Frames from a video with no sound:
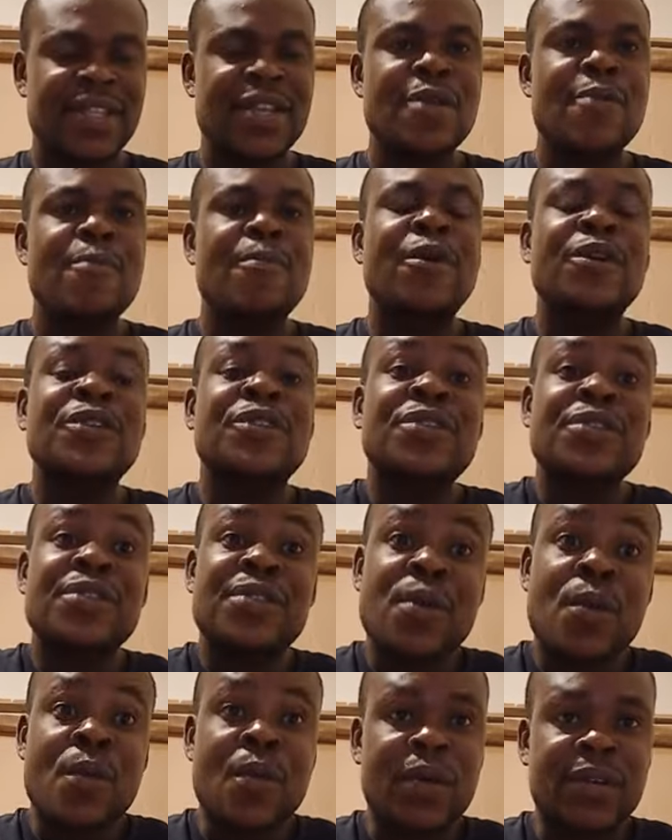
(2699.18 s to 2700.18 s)
But do you
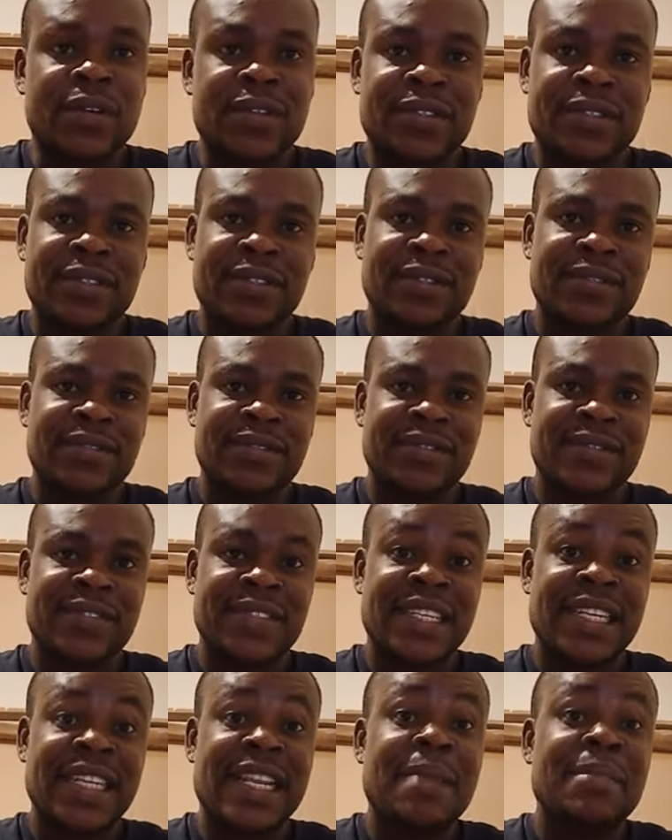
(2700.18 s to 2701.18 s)
know what?
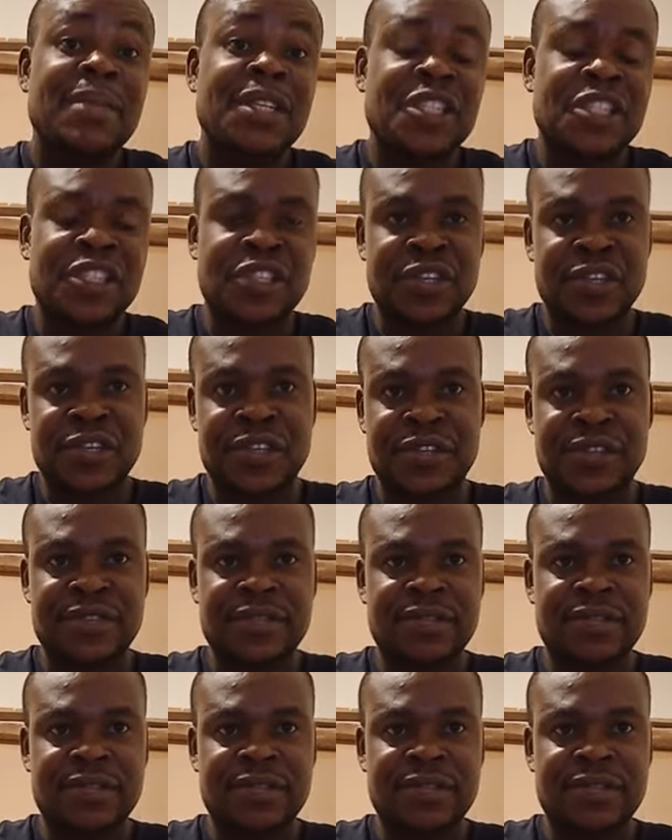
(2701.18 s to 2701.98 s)
Let me shock you.